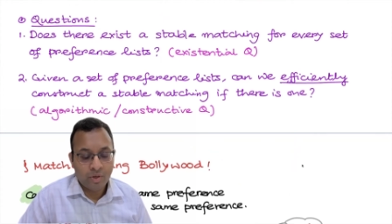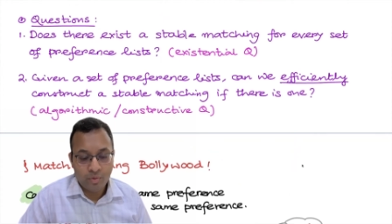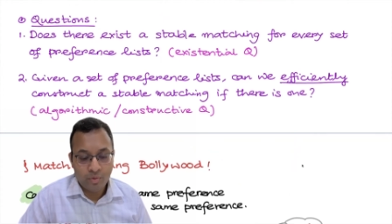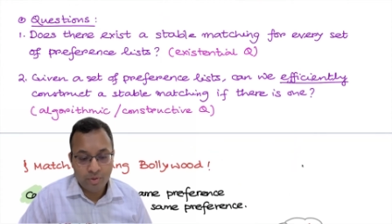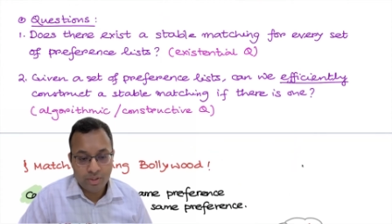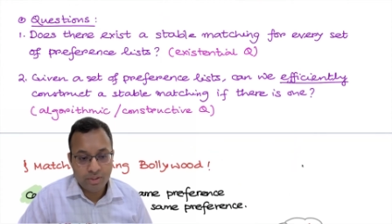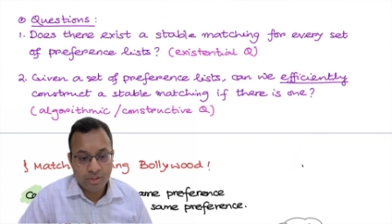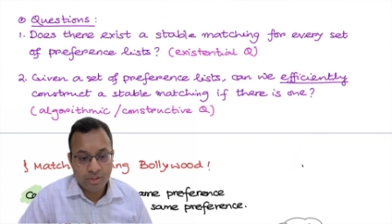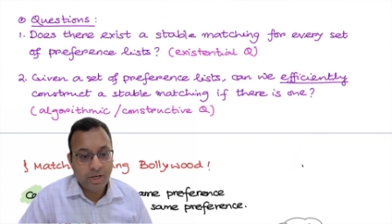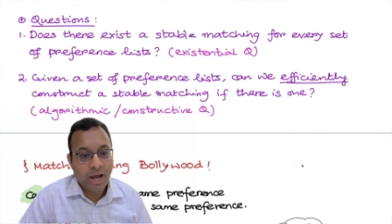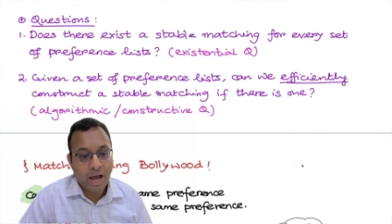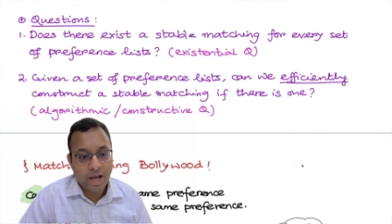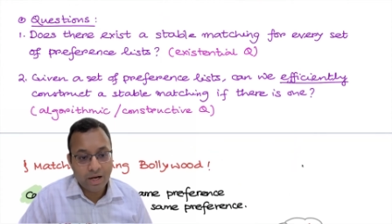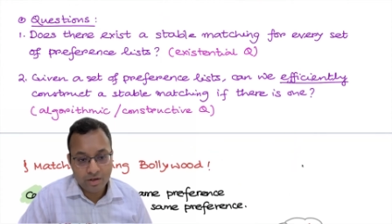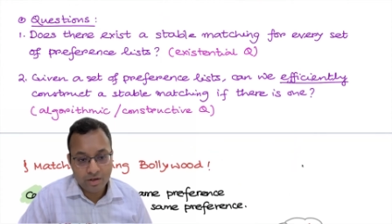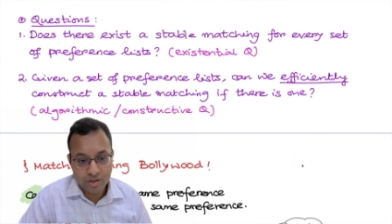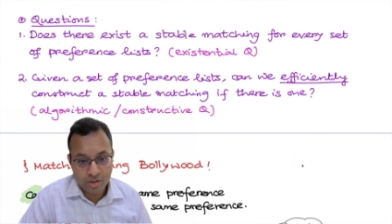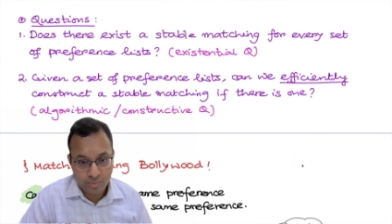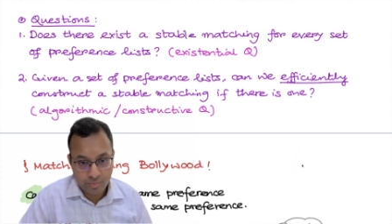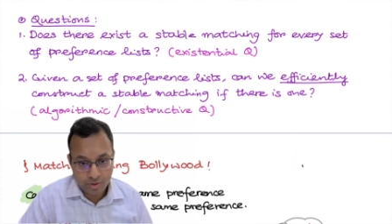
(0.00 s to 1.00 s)
which is an
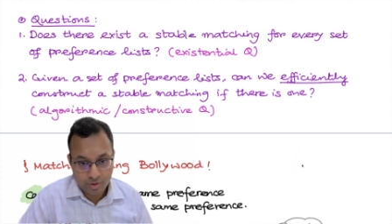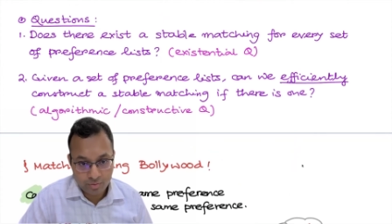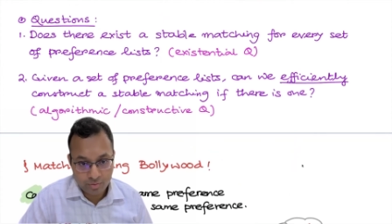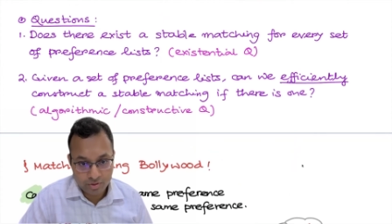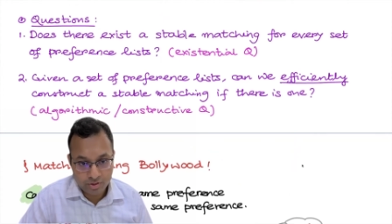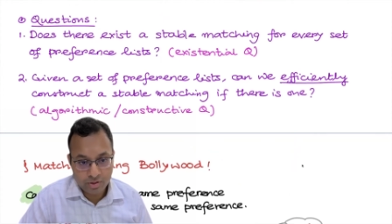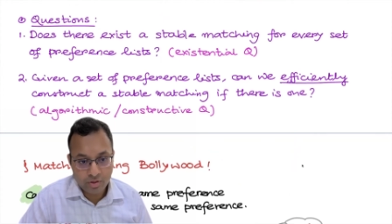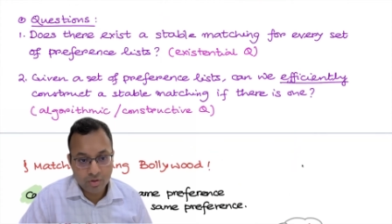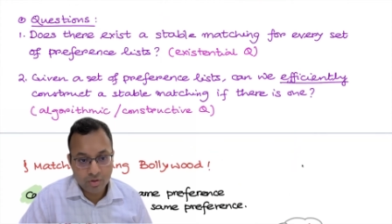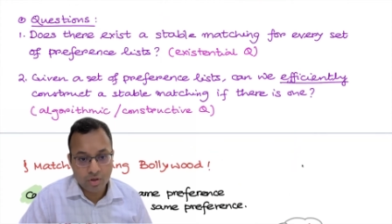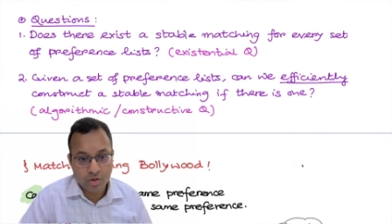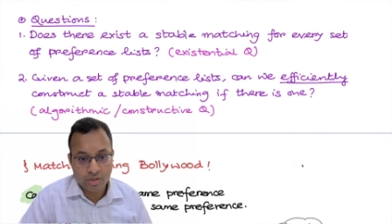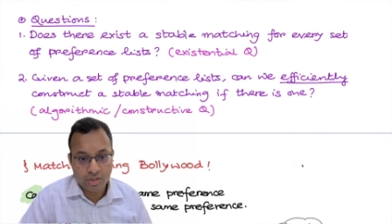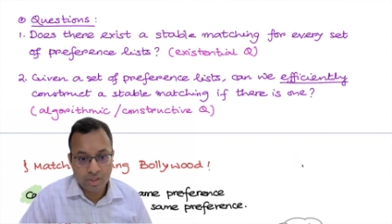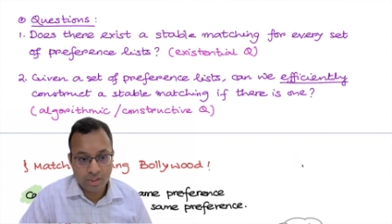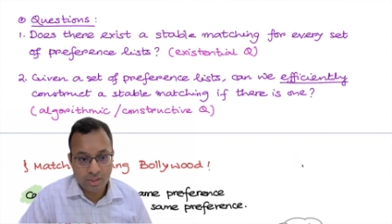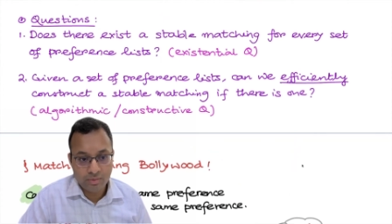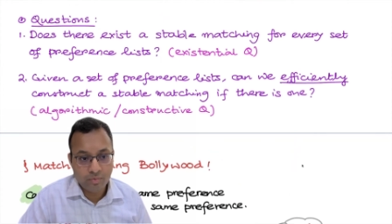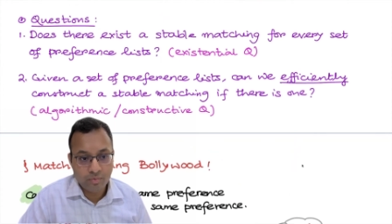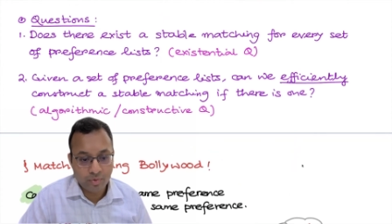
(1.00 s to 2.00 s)
algorithmic question or
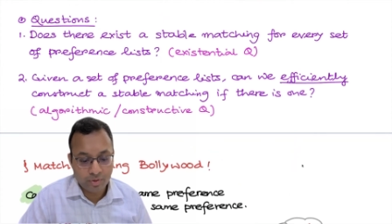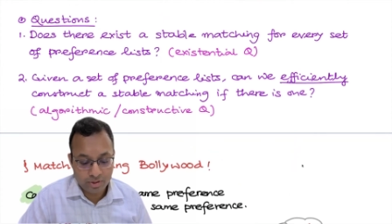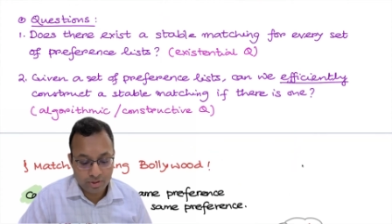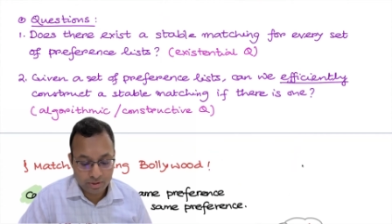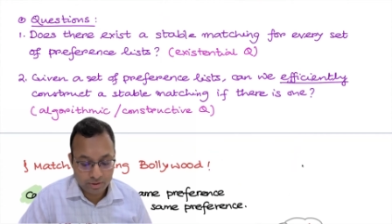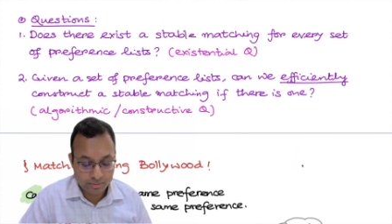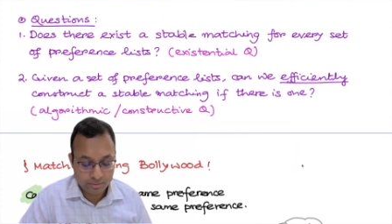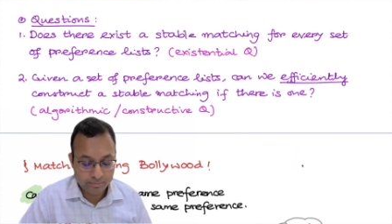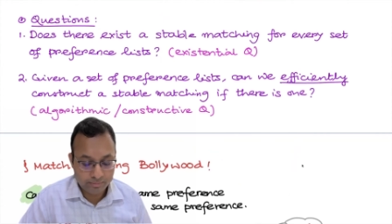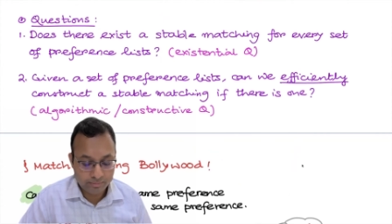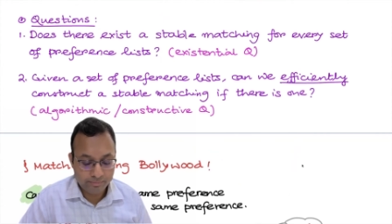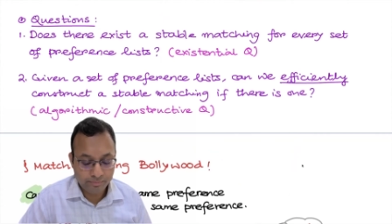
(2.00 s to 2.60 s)
constructive question?